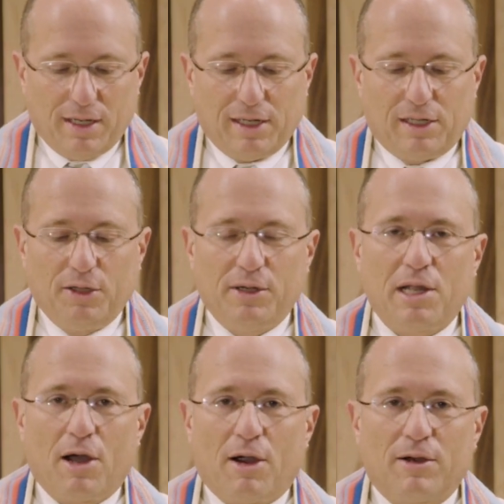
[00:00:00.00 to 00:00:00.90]

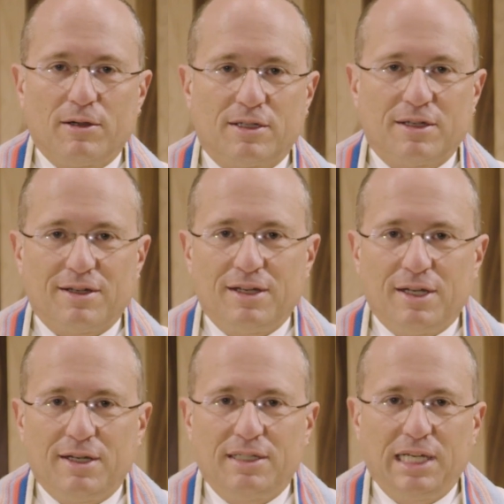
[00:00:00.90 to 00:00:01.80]
including ours,
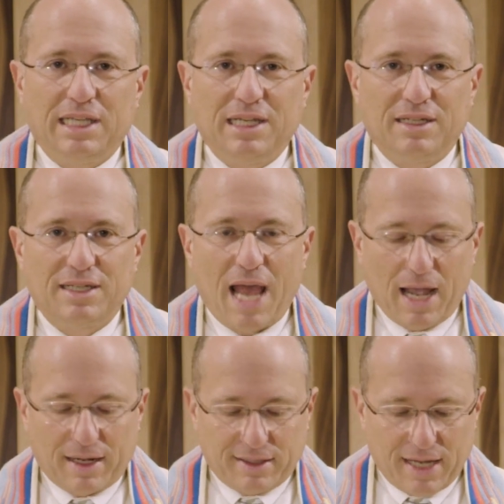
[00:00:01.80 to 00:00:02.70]
say the
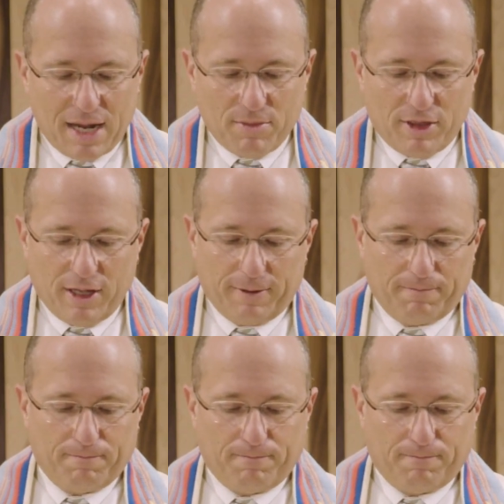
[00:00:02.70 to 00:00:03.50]
exact same thing.